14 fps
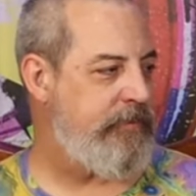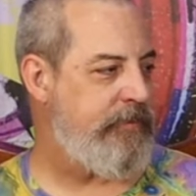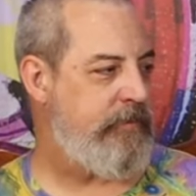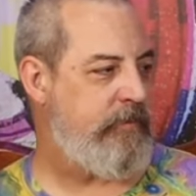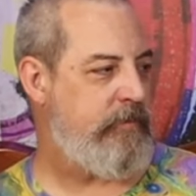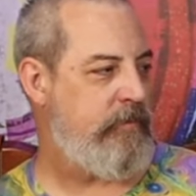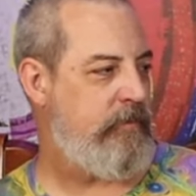
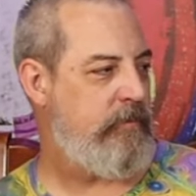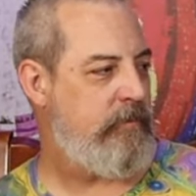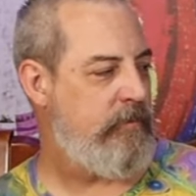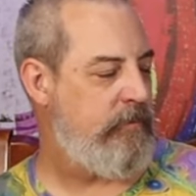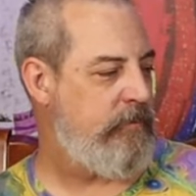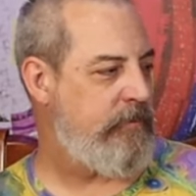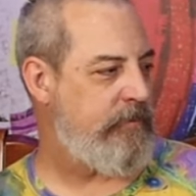
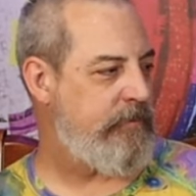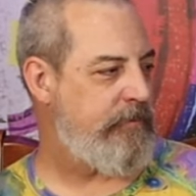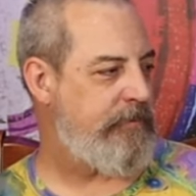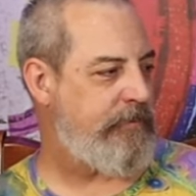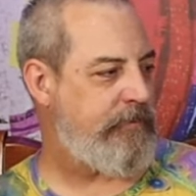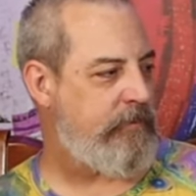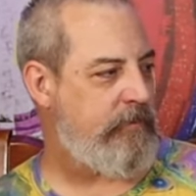
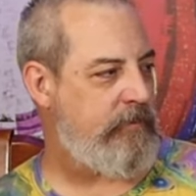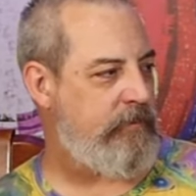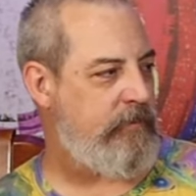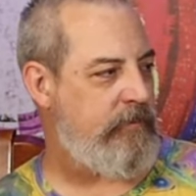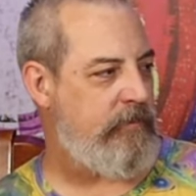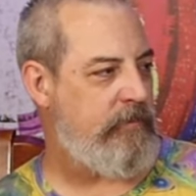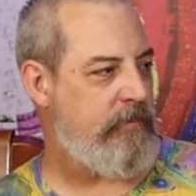
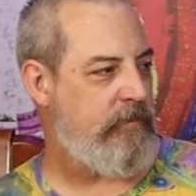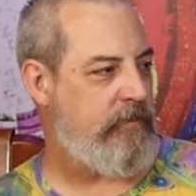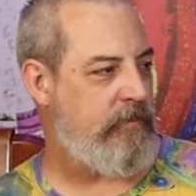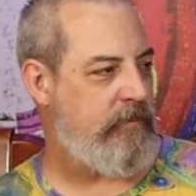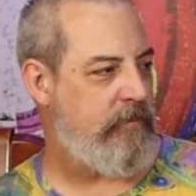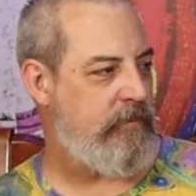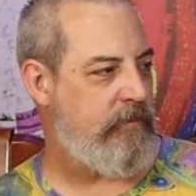
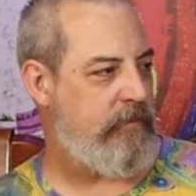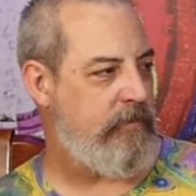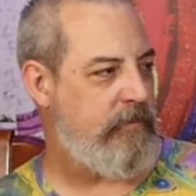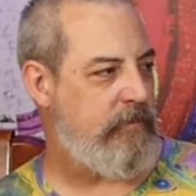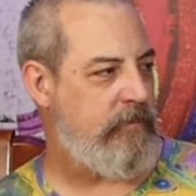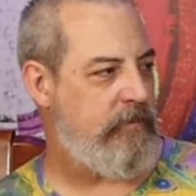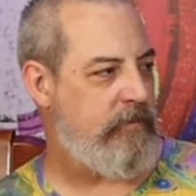
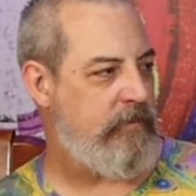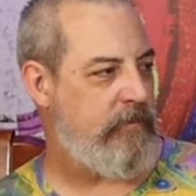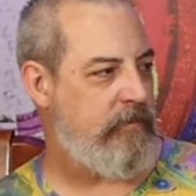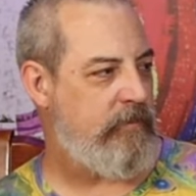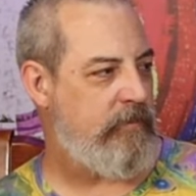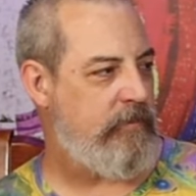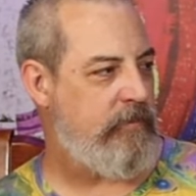
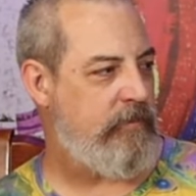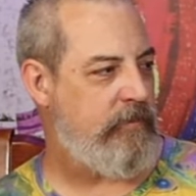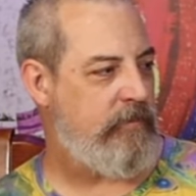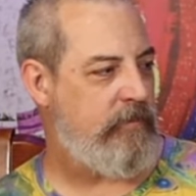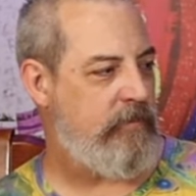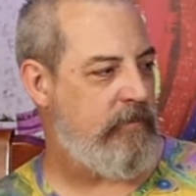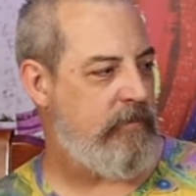
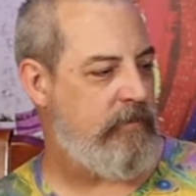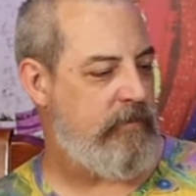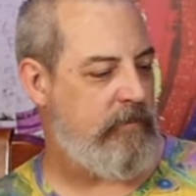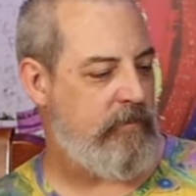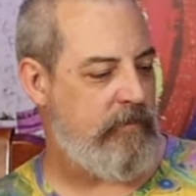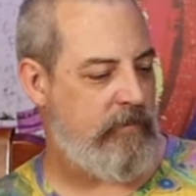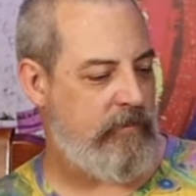
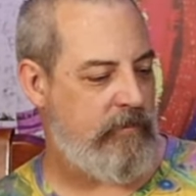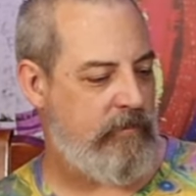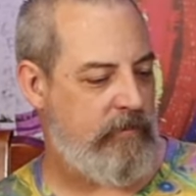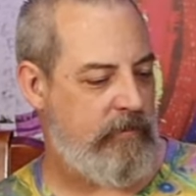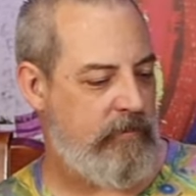[no speech]